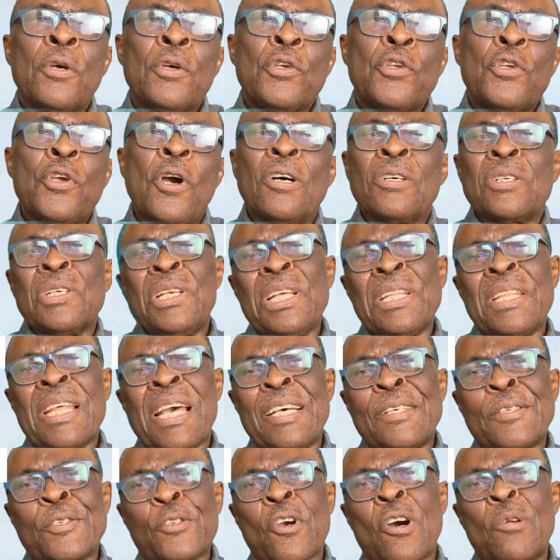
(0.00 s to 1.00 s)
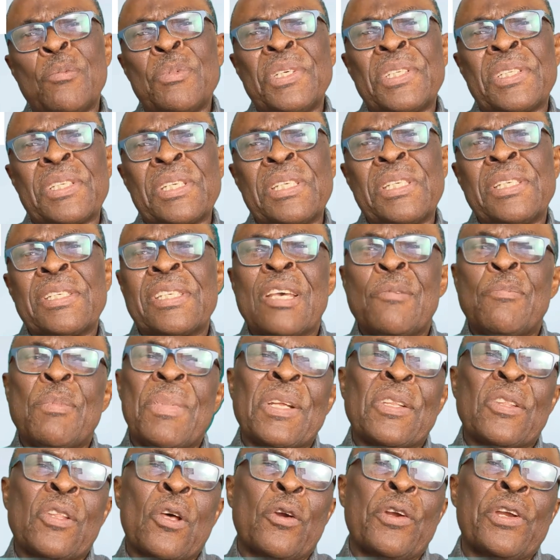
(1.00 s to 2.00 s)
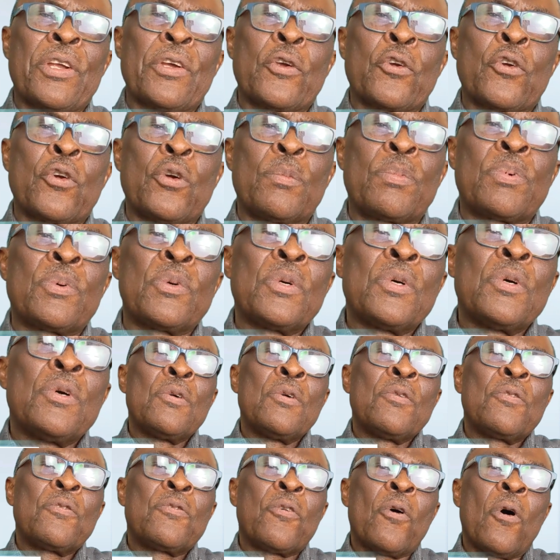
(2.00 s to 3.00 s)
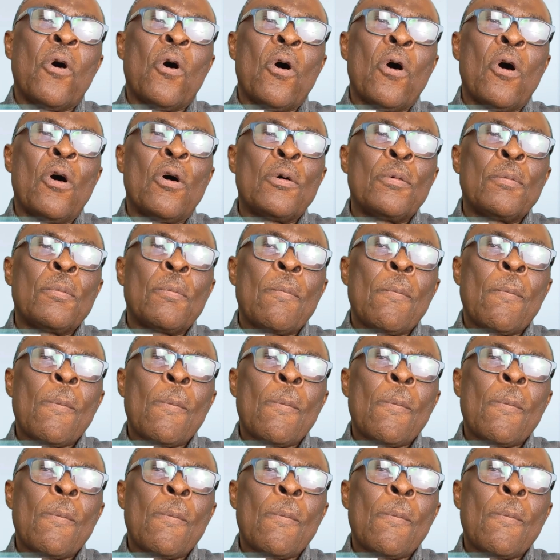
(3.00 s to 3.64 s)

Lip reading: Young Leaders Committee is a mentoring group for